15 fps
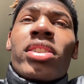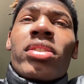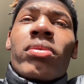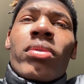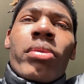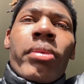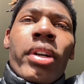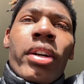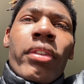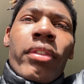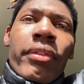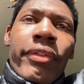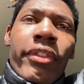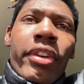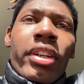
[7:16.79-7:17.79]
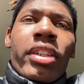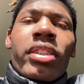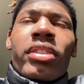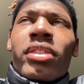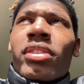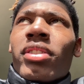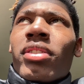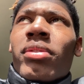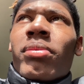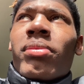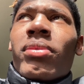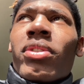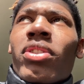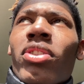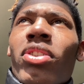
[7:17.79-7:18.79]
when my friends
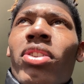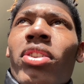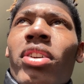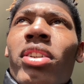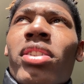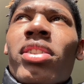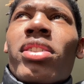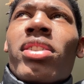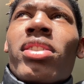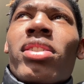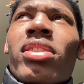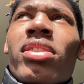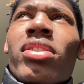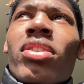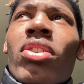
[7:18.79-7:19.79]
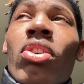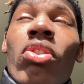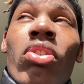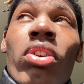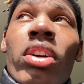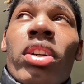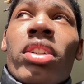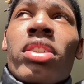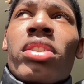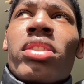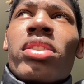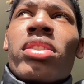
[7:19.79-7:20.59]
um or or